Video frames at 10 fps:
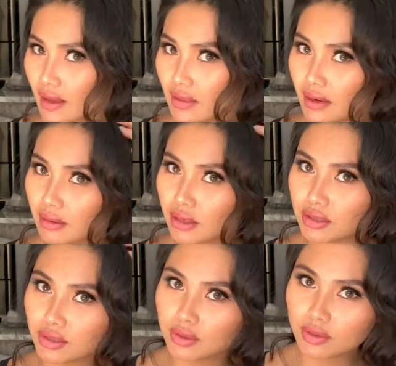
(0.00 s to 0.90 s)
And then I'm going
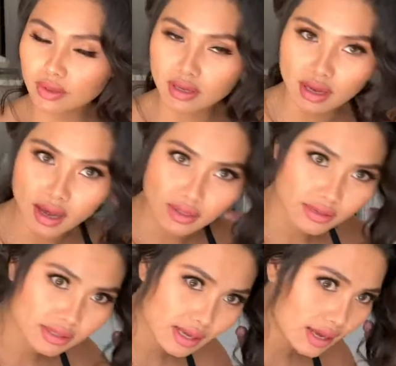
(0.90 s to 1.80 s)
to do the
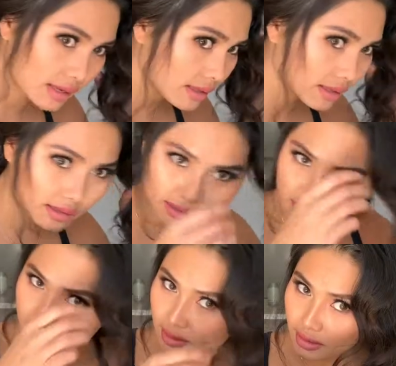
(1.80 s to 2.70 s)
other side.
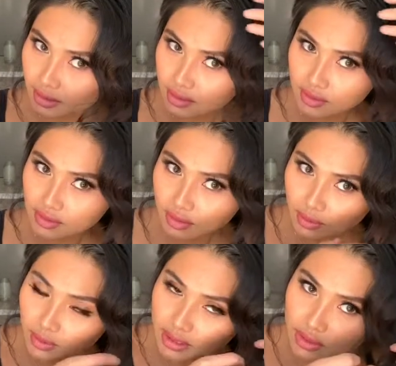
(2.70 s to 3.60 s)
So
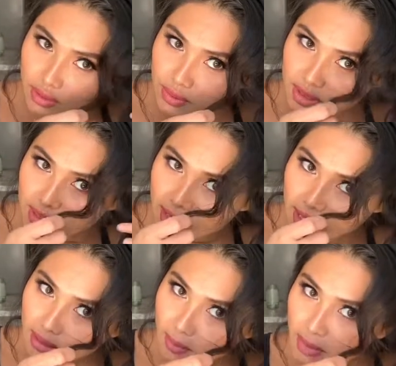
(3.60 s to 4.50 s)
I'm going to
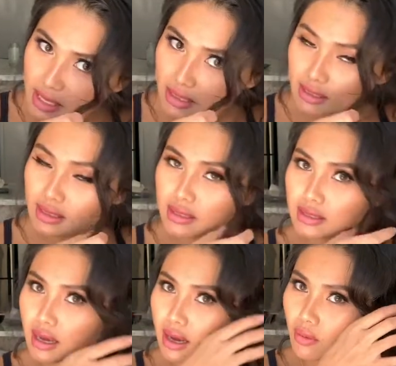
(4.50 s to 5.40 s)
select the
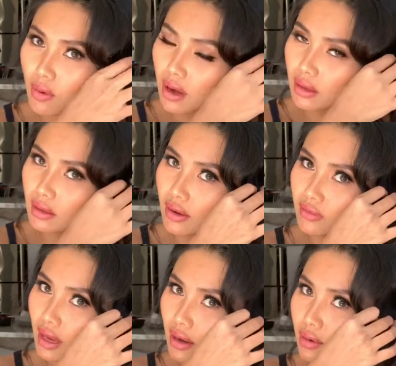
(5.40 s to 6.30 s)
pieces I want
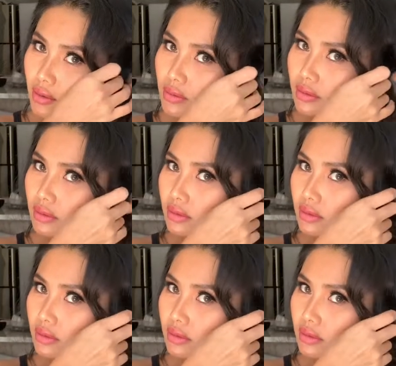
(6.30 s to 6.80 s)
left out.